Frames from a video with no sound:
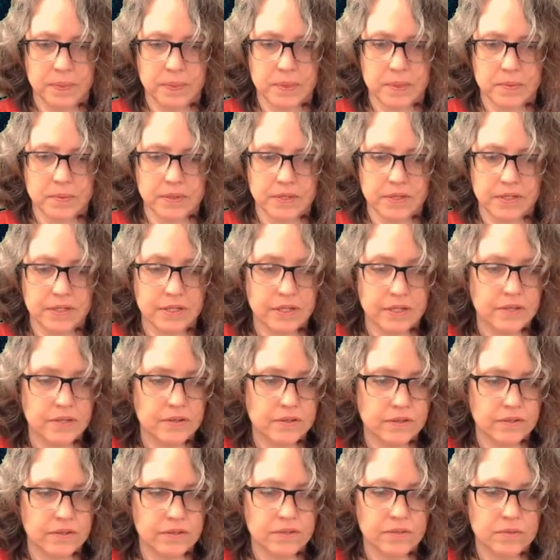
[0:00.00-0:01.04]
We're gonna go
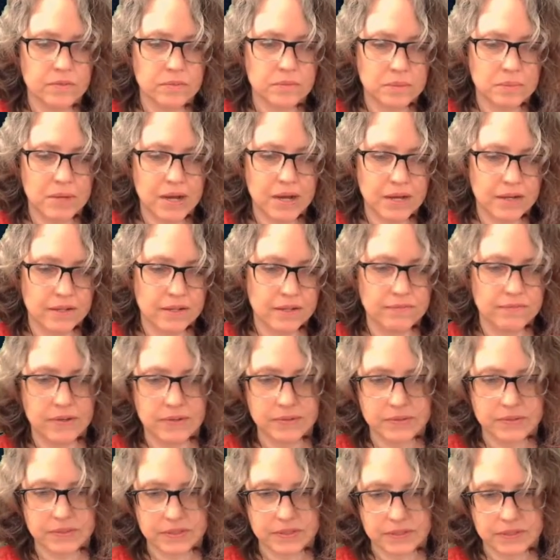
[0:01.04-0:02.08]
exhume a body,
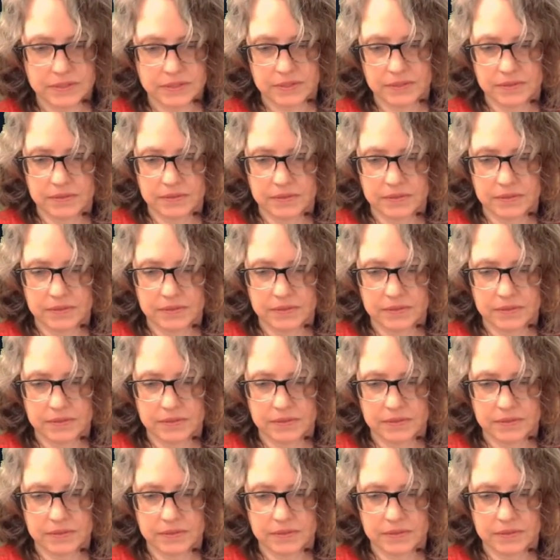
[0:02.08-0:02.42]
folks.